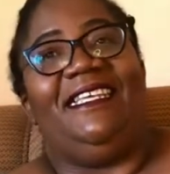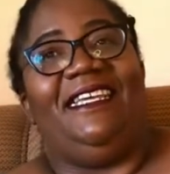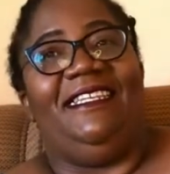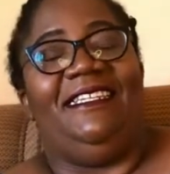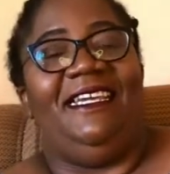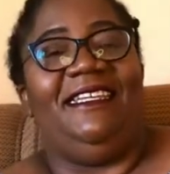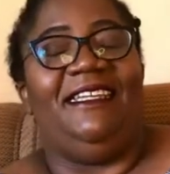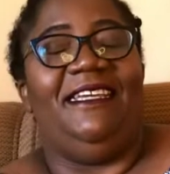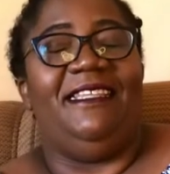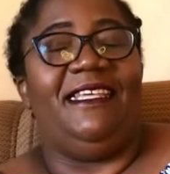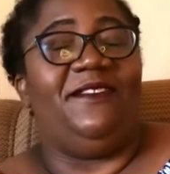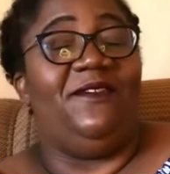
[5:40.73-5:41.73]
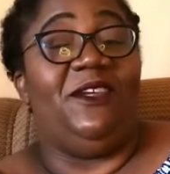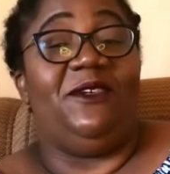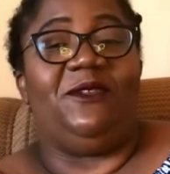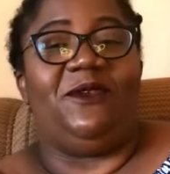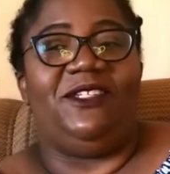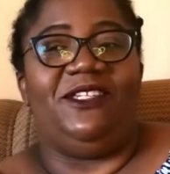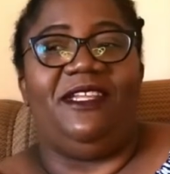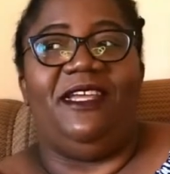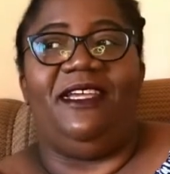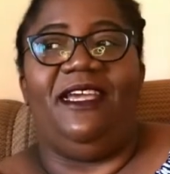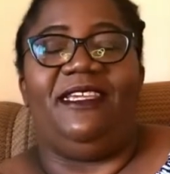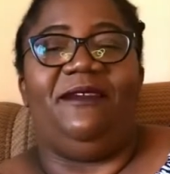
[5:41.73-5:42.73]
And that's a very good question.
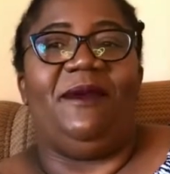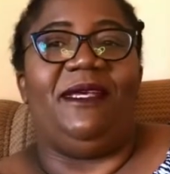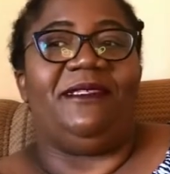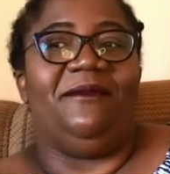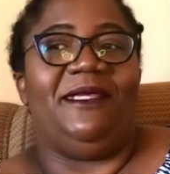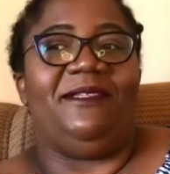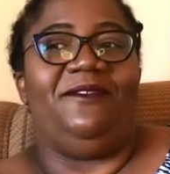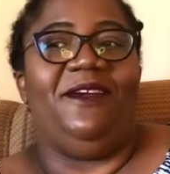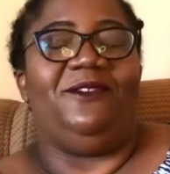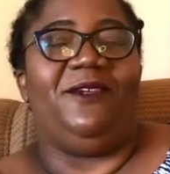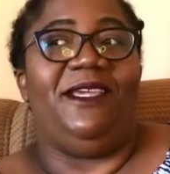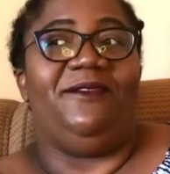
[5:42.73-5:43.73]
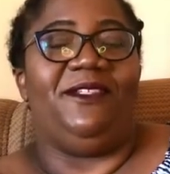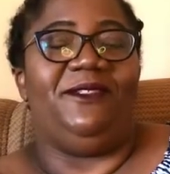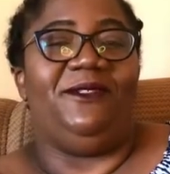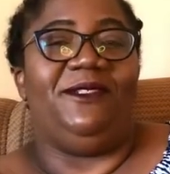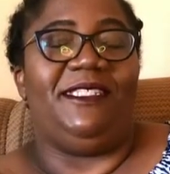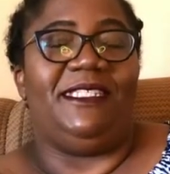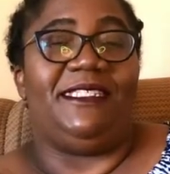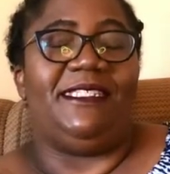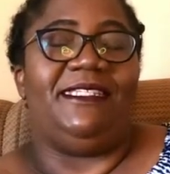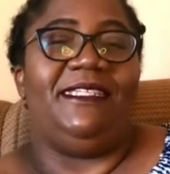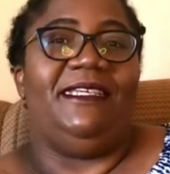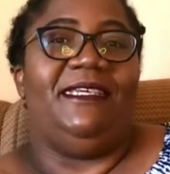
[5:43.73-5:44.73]
I keep asking myself, how do I even do this?
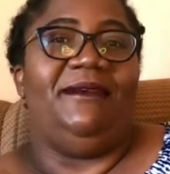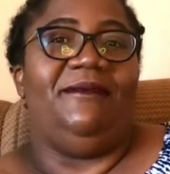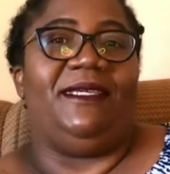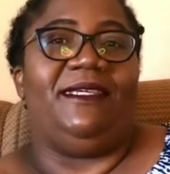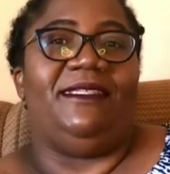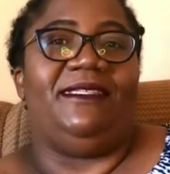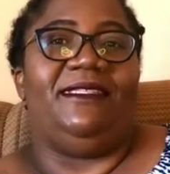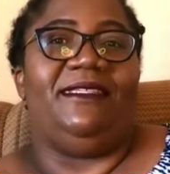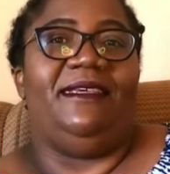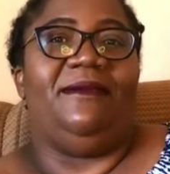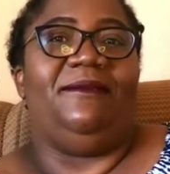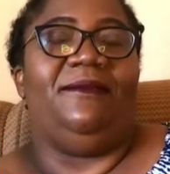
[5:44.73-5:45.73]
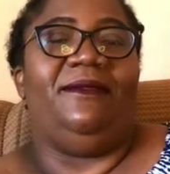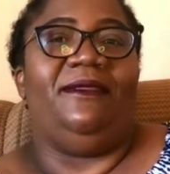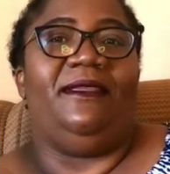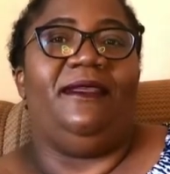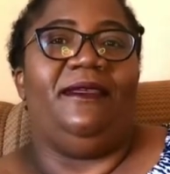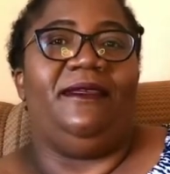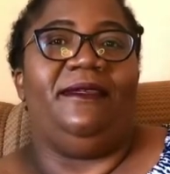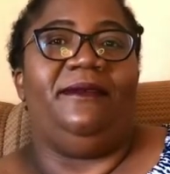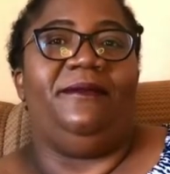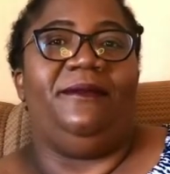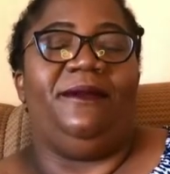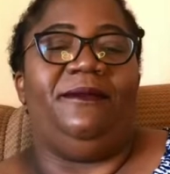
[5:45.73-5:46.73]
Because
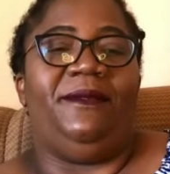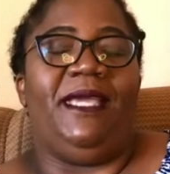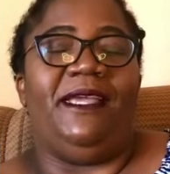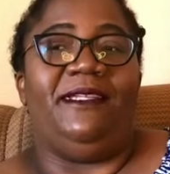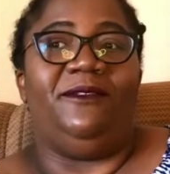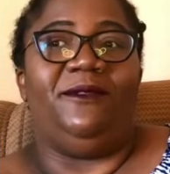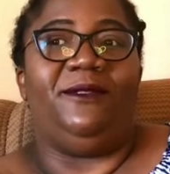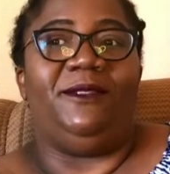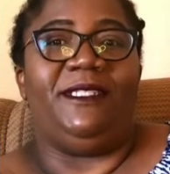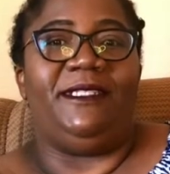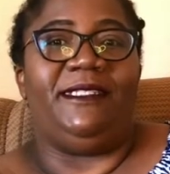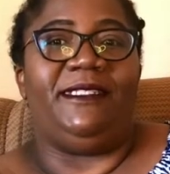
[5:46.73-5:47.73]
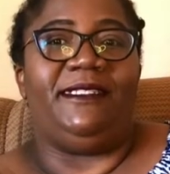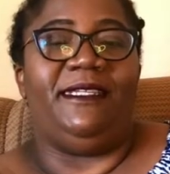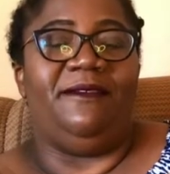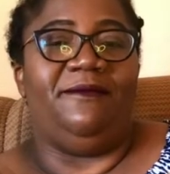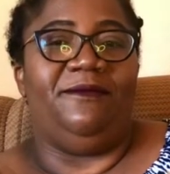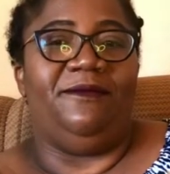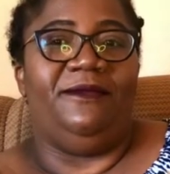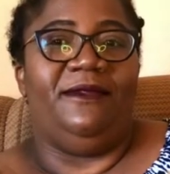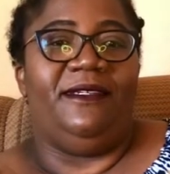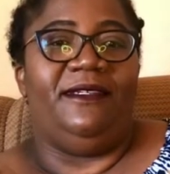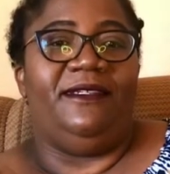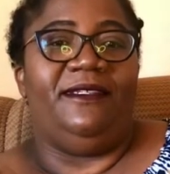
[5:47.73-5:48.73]
behind all this
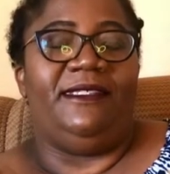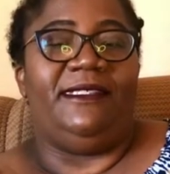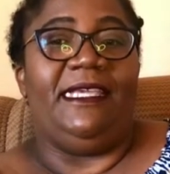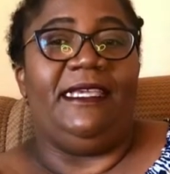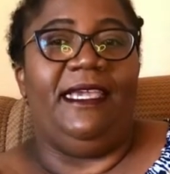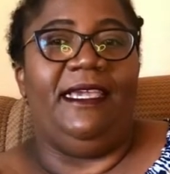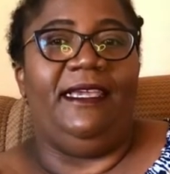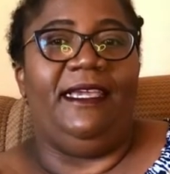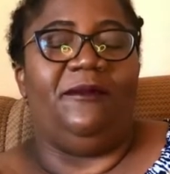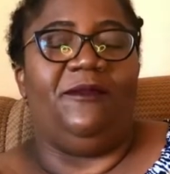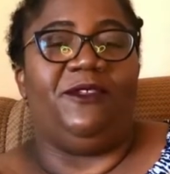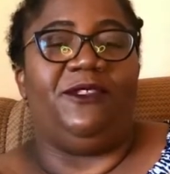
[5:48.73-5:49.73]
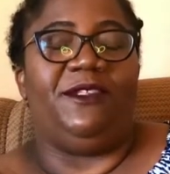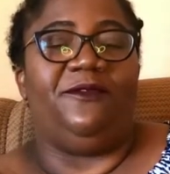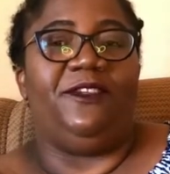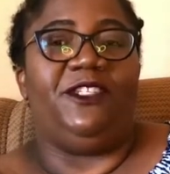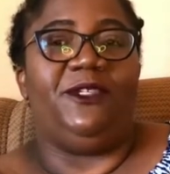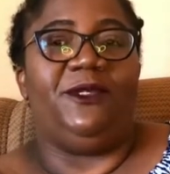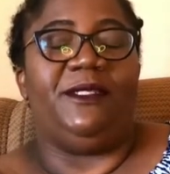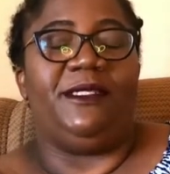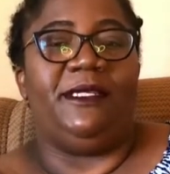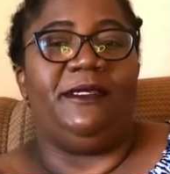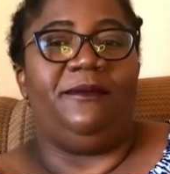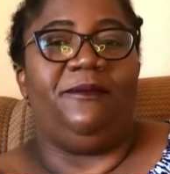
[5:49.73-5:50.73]
singing and producing videos
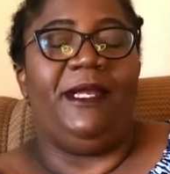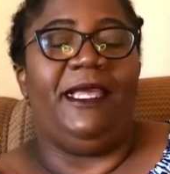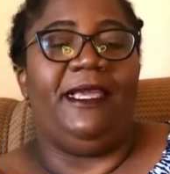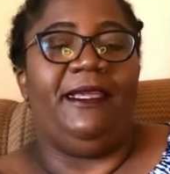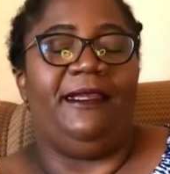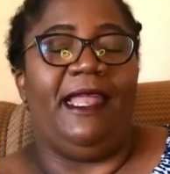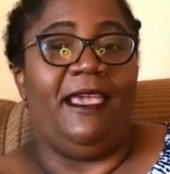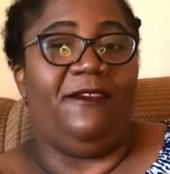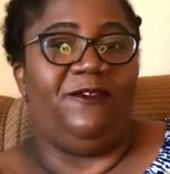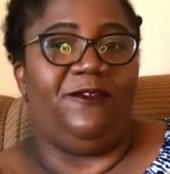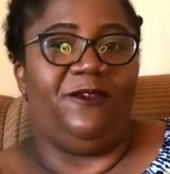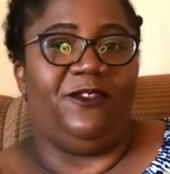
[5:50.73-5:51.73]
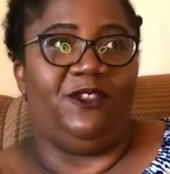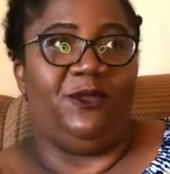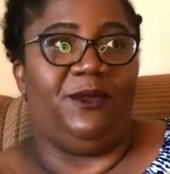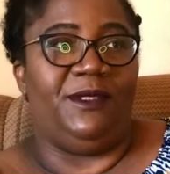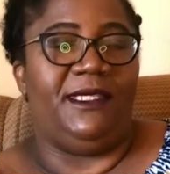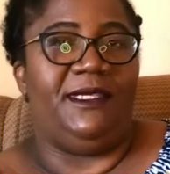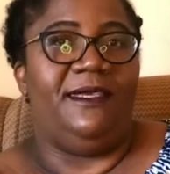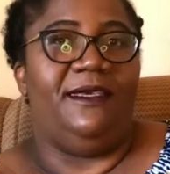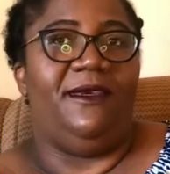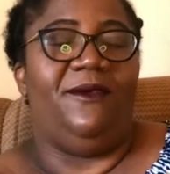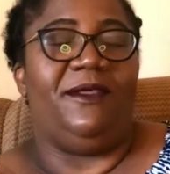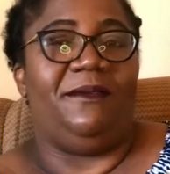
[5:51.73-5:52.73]
and playing live shows
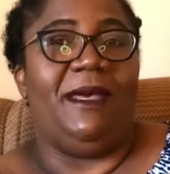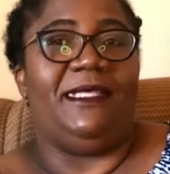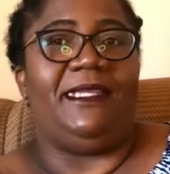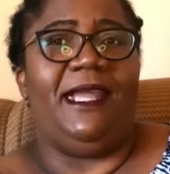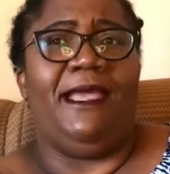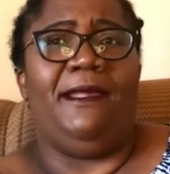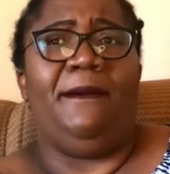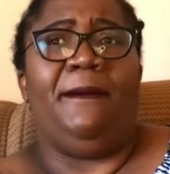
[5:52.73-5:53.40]
with Batrai,